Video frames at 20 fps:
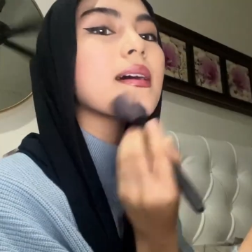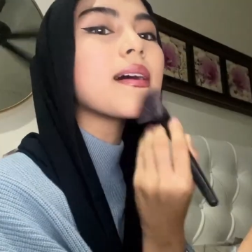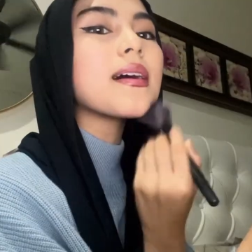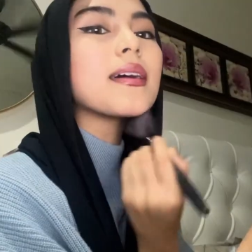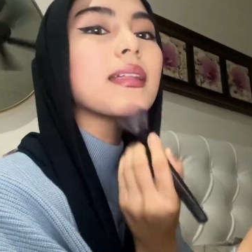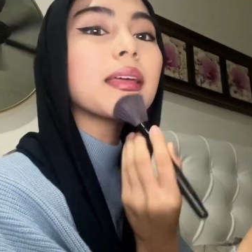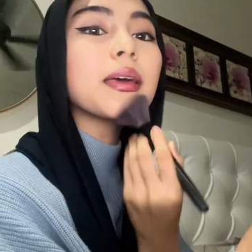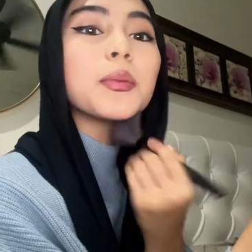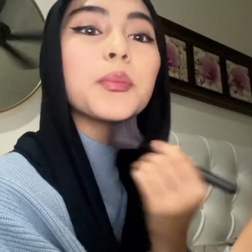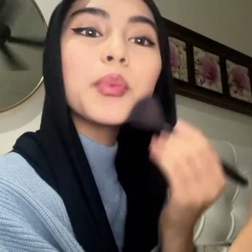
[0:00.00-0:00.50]

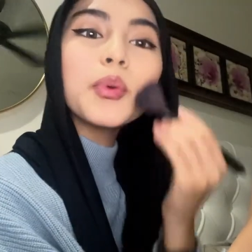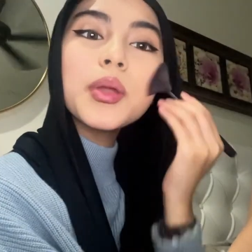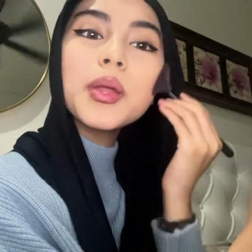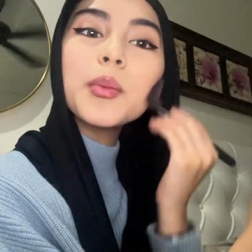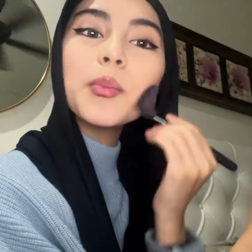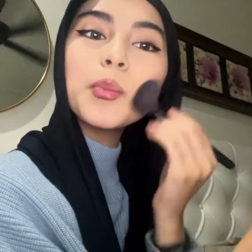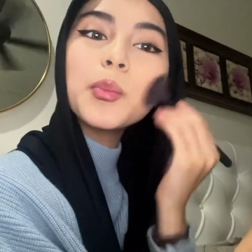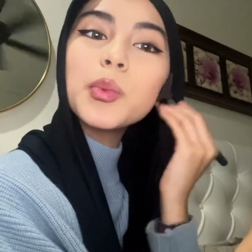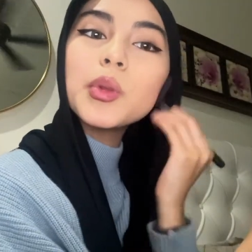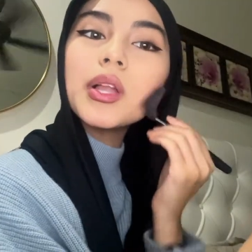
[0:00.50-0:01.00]
I like
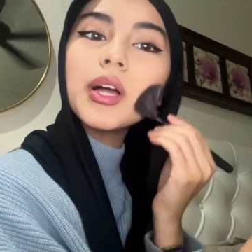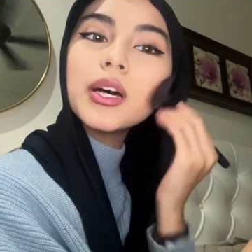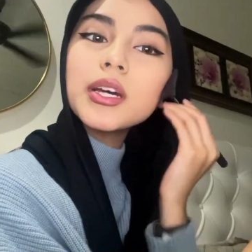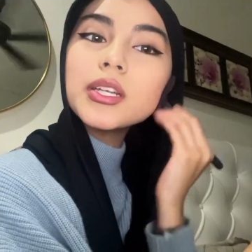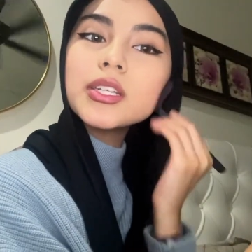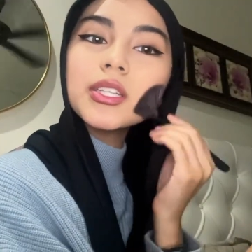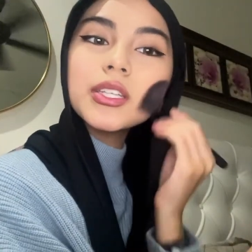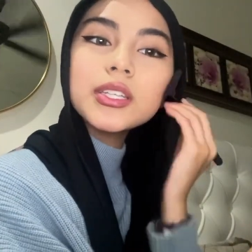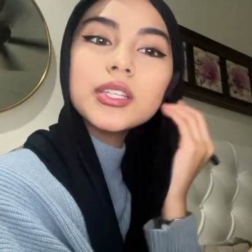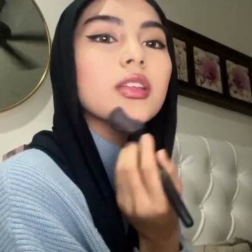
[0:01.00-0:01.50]
putting
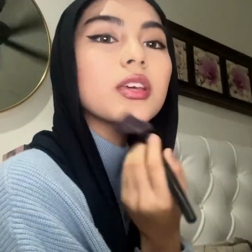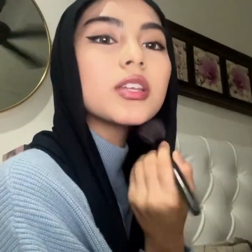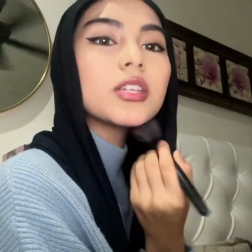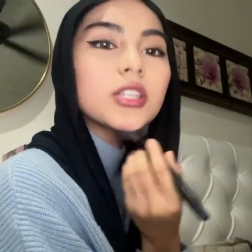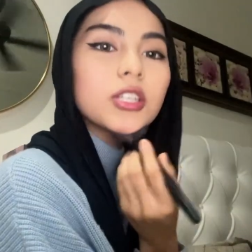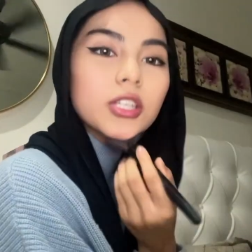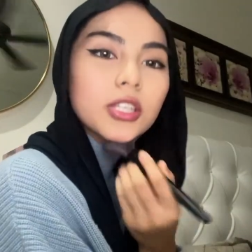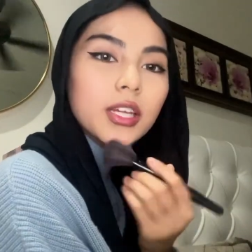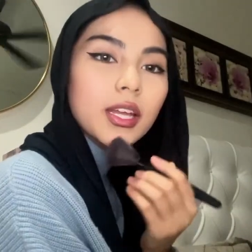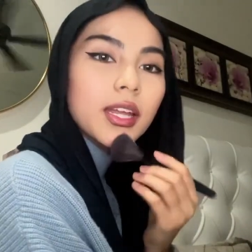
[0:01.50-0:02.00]
blush on the
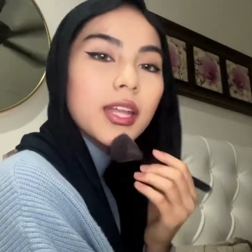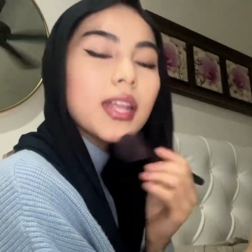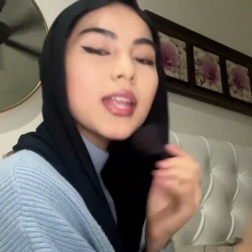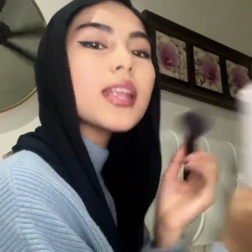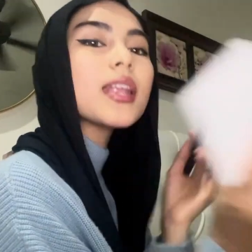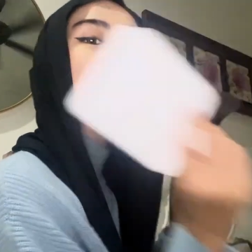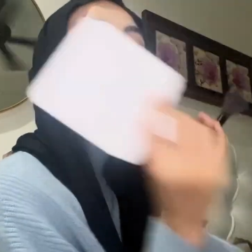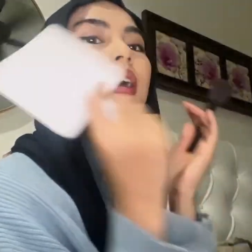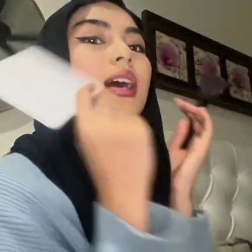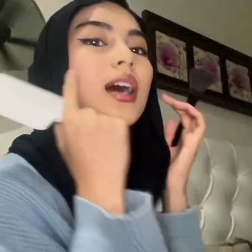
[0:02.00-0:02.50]
chin,
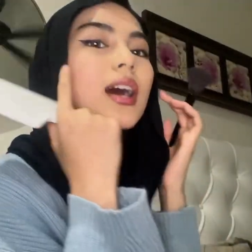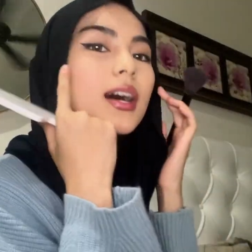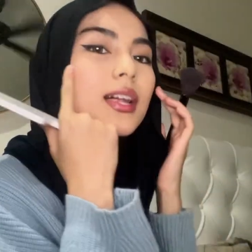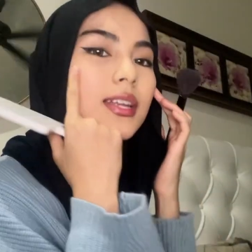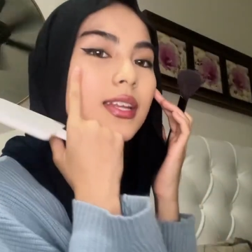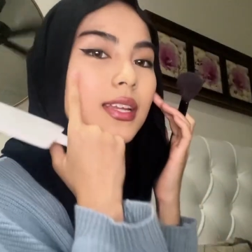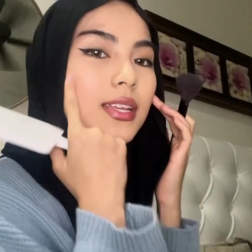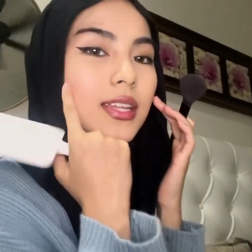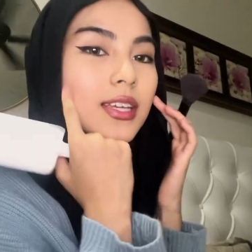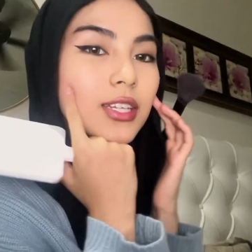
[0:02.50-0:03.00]

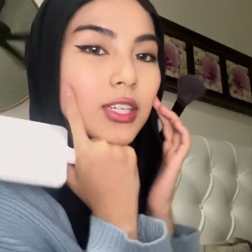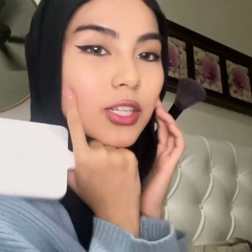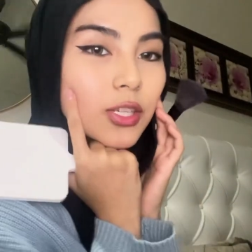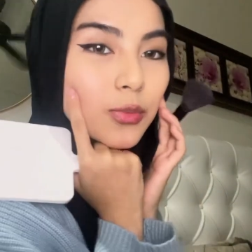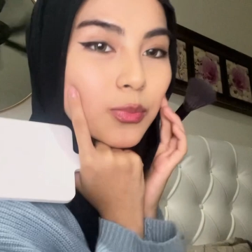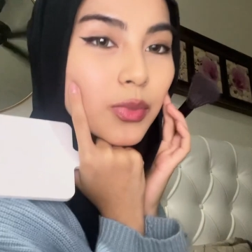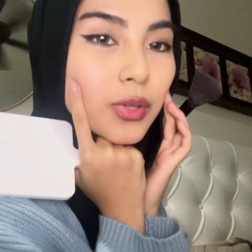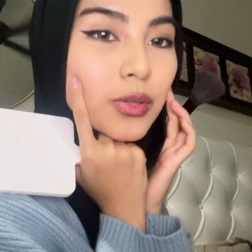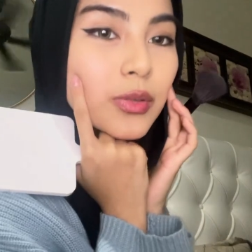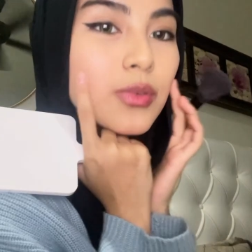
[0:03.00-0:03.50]
under the
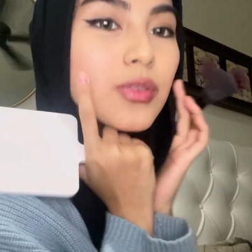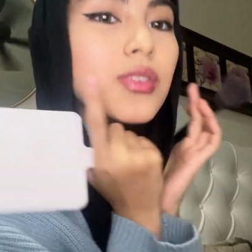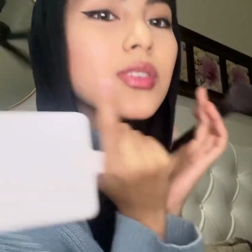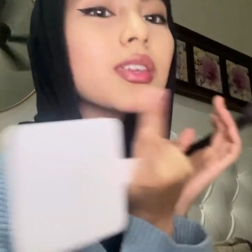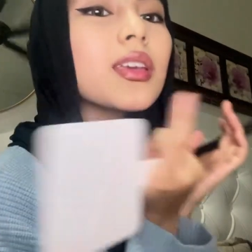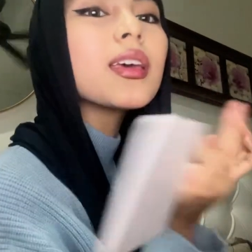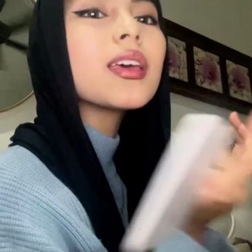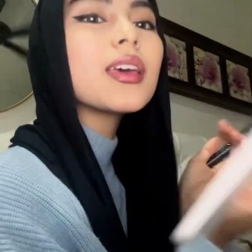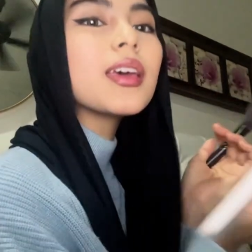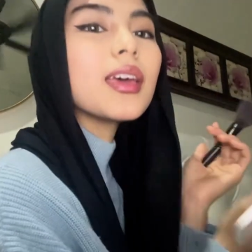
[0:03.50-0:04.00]
cheekbones,
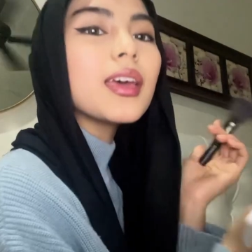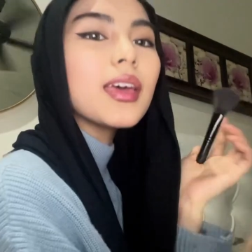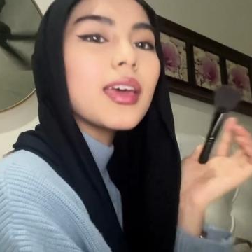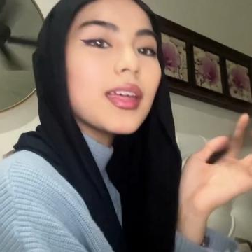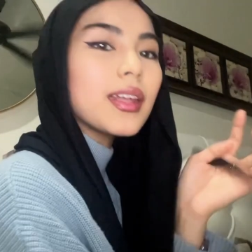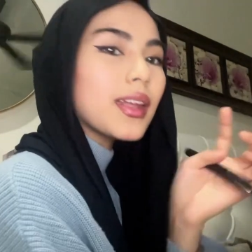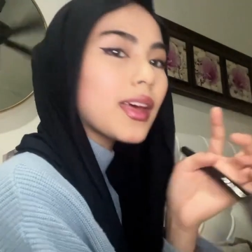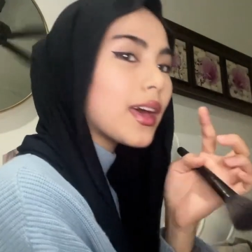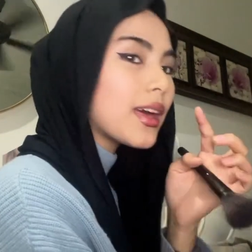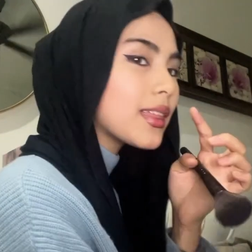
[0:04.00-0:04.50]

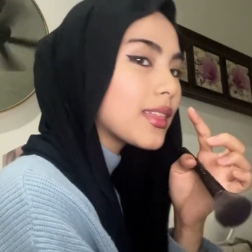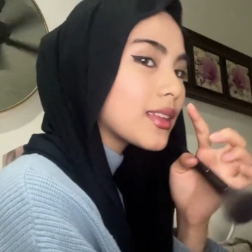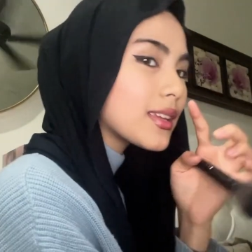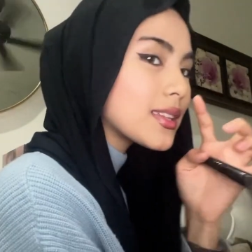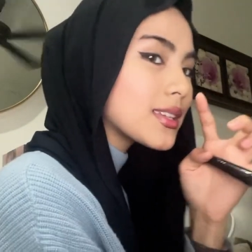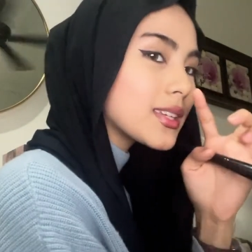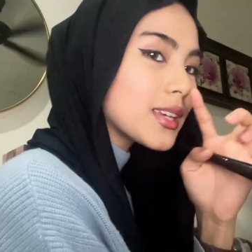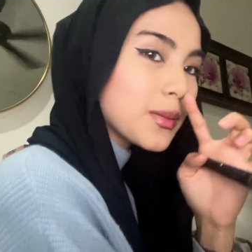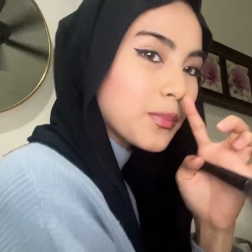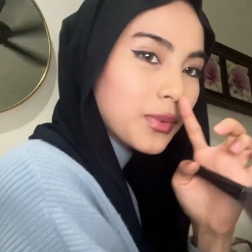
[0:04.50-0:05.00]
and at the
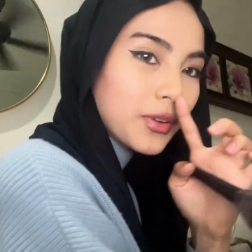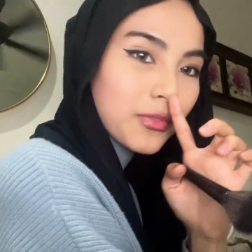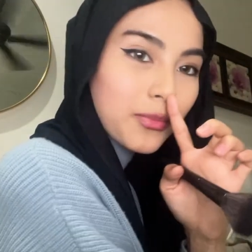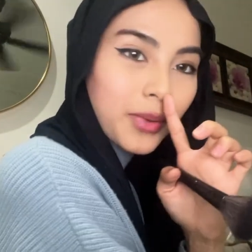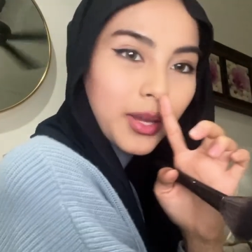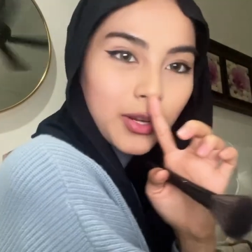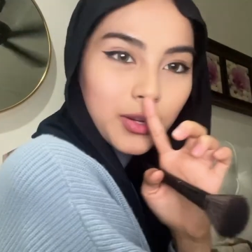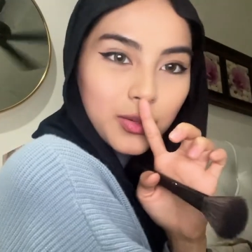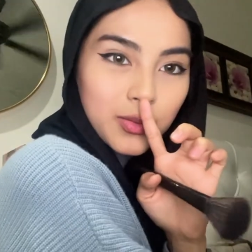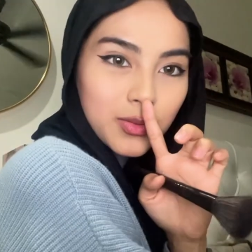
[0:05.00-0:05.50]
tip of
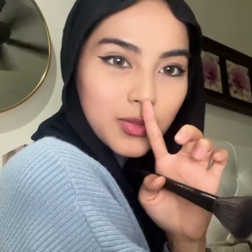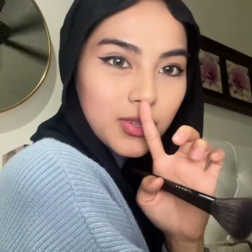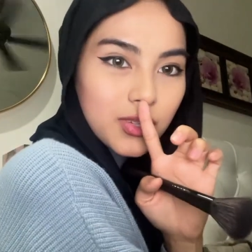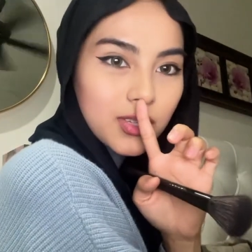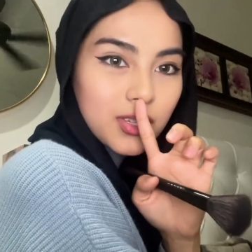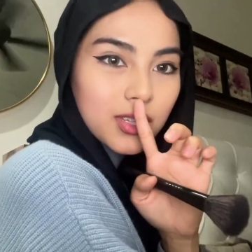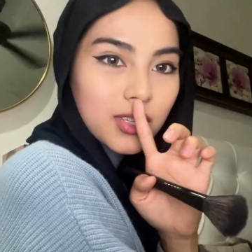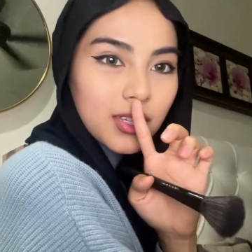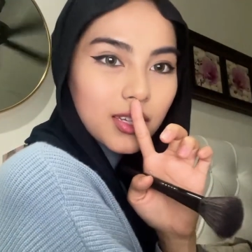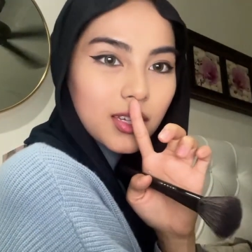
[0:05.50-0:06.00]
my
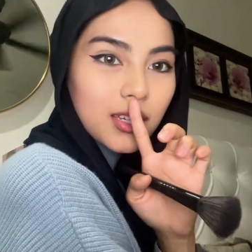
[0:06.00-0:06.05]
nose.